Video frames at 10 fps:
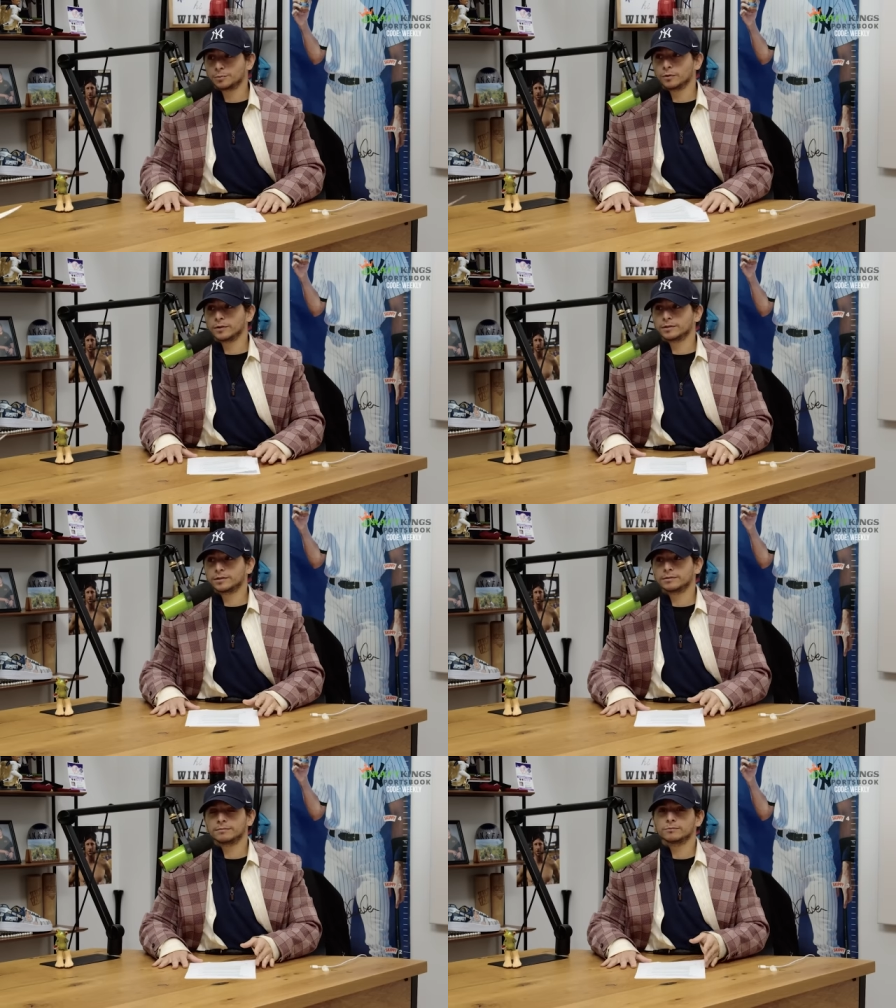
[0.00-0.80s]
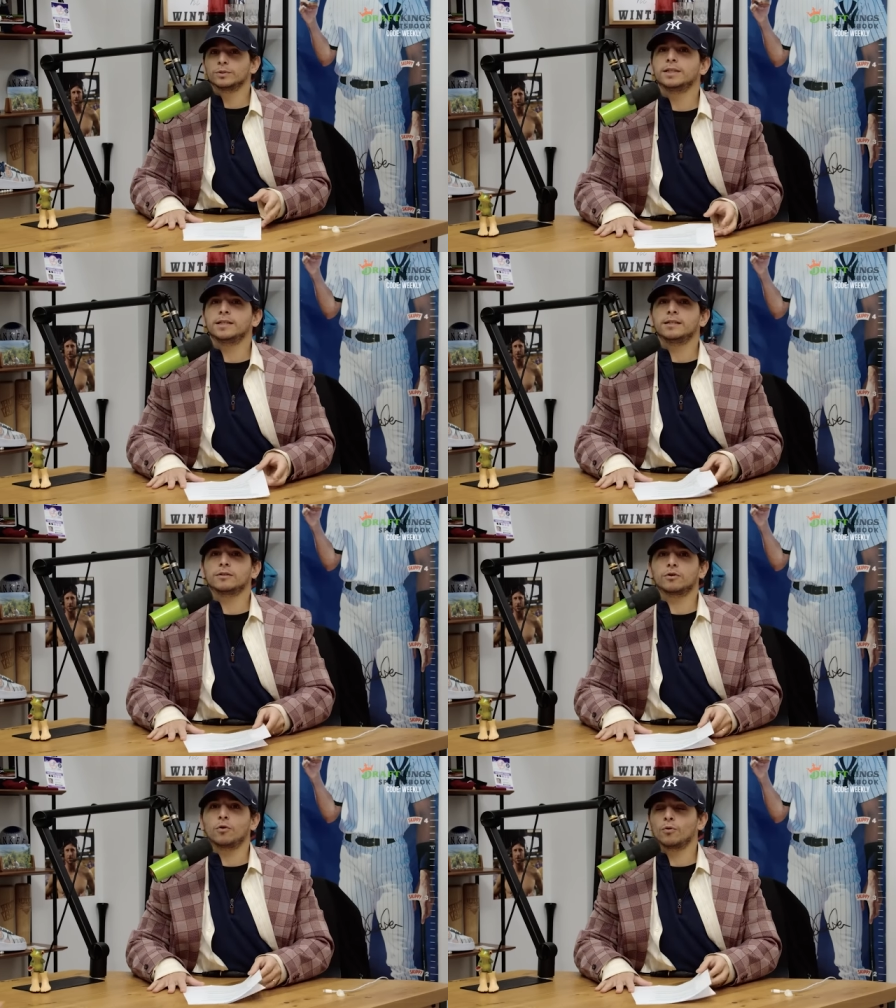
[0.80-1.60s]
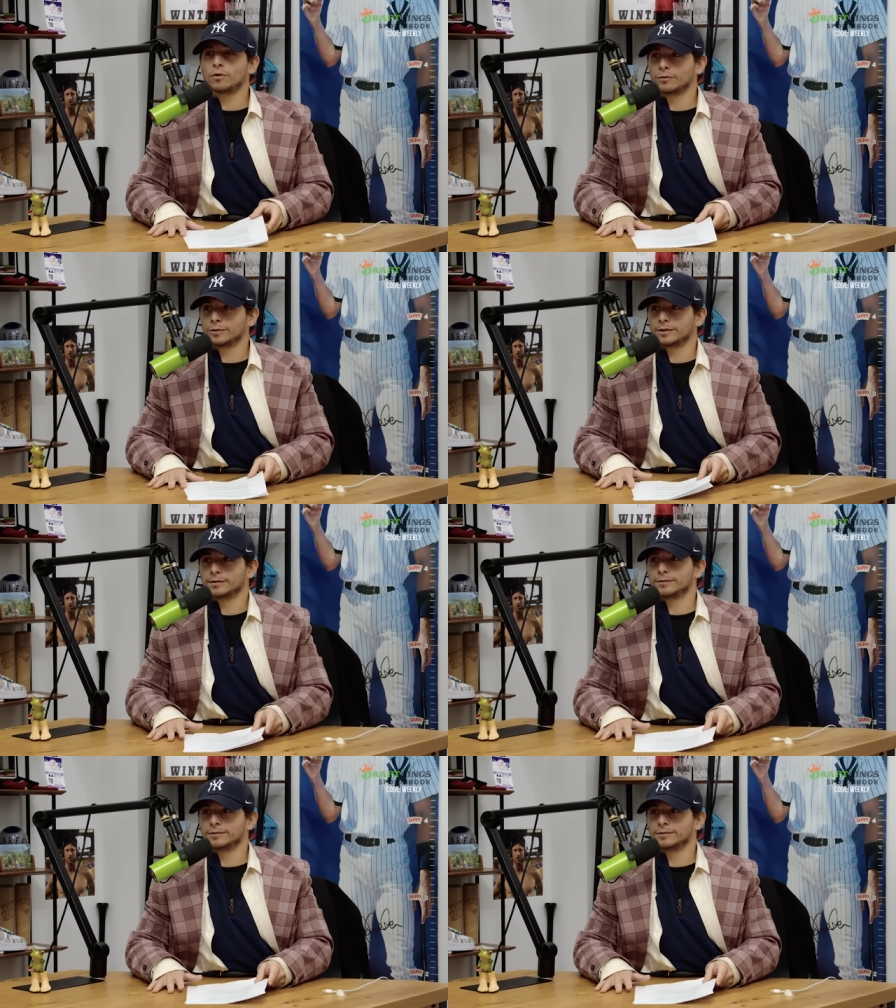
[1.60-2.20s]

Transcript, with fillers: sports. Really hit a chord with